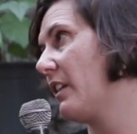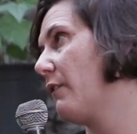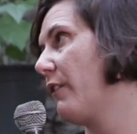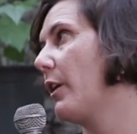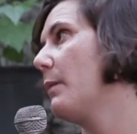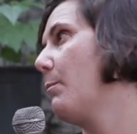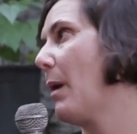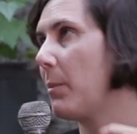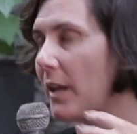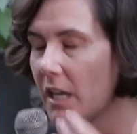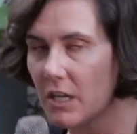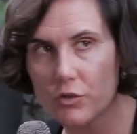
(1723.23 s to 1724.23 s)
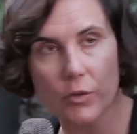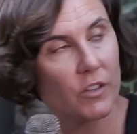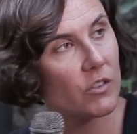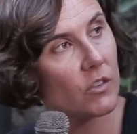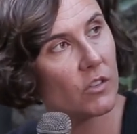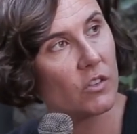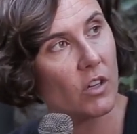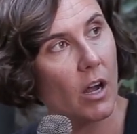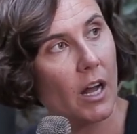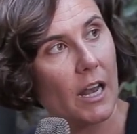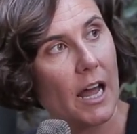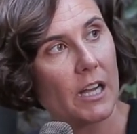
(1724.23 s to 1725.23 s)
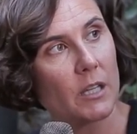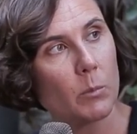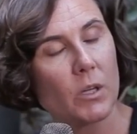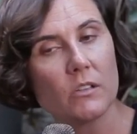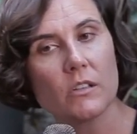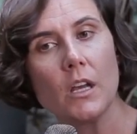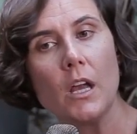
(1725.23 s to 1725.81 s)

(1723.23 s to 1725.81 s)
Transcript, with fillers: the very public interest style arguments.